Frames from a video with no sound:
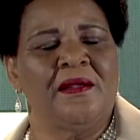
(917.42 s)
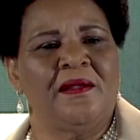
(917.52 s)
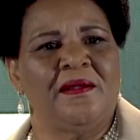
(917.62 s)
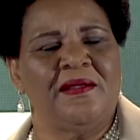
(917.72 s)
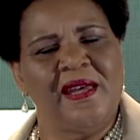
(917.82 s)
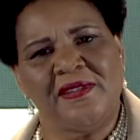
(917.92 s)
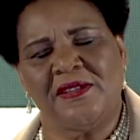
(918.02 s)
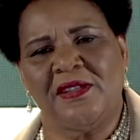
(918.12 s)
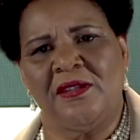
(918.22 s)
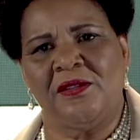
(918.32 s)
less
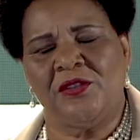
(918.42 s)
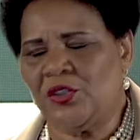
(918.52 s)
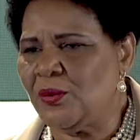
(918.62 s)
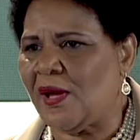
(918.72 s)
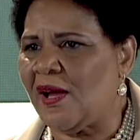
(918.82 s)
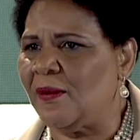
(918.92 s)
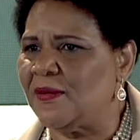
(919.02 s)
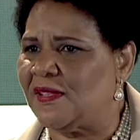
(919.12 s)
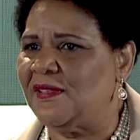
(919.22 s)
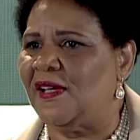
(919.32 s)
than 2
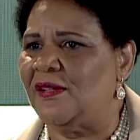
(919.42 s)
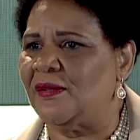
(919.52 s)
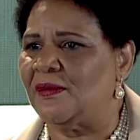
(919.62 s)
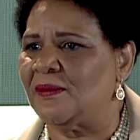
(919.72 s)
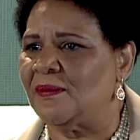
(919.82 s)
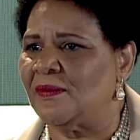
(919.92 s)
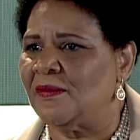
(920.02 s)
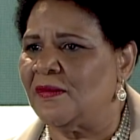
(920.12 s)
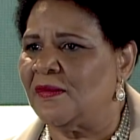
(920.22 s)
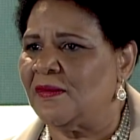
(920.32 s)
hours later,
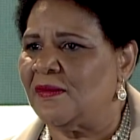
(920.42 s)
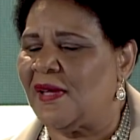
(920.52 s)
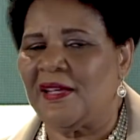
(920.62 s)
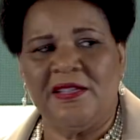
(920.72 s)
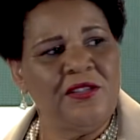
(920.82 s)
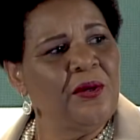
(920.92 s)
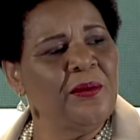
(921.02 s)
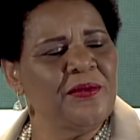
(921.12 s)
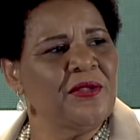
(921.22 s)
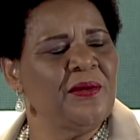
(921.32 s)
I didn't know it
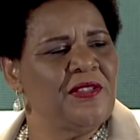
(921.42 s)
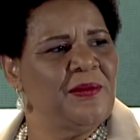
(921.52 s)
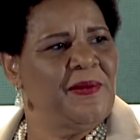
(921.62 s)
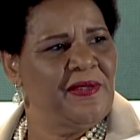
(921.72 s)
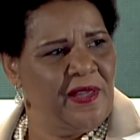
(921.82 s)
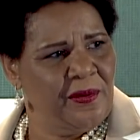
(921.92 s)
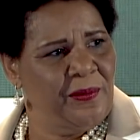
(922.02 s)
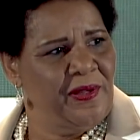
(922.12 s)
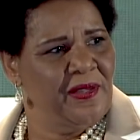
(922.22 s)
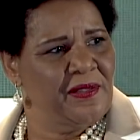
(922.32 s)
was going to be that
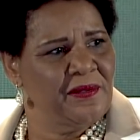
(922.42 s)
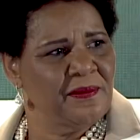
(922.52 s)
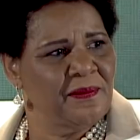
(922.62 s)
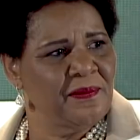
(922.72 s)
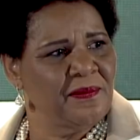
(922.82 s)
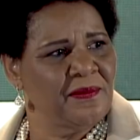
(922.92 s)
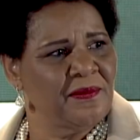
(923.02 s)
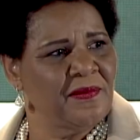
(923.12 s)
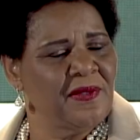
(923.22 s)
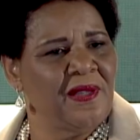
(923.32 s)
quick.
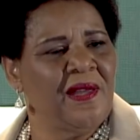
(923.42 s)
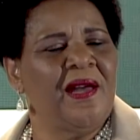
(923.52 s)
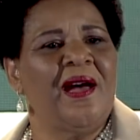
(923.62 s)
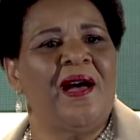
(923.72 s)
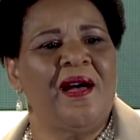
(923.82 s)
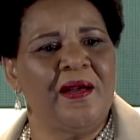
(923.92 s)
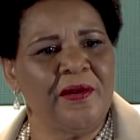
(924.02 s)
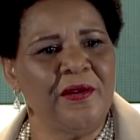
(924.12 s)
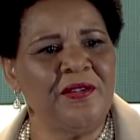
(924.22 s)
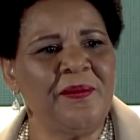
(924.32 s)
I
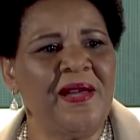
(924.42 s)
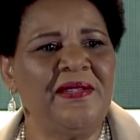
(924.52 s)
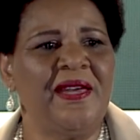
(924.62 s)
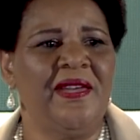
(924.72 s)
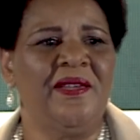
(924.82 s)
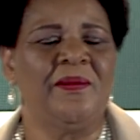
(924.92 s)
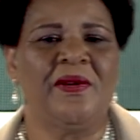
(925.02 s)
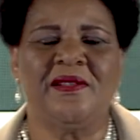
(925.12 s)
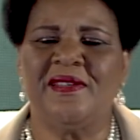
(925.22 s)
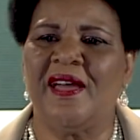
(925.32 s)
heard my name
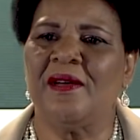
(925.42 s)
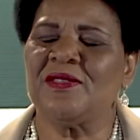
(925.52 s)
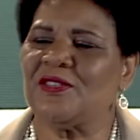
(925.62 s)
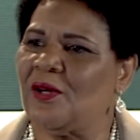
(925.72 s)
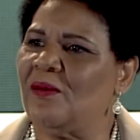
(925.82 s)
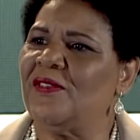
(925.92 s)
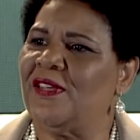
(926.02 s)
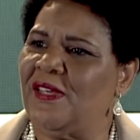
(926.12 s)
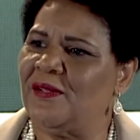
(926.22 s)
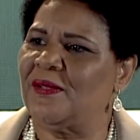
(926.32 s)
announced over the
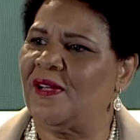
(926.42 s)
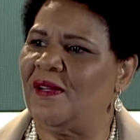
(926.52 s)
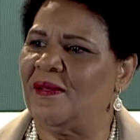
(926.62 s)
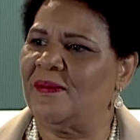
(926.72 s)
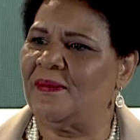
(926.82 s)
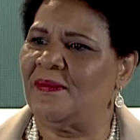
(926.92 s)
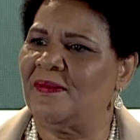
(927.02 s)
intercom.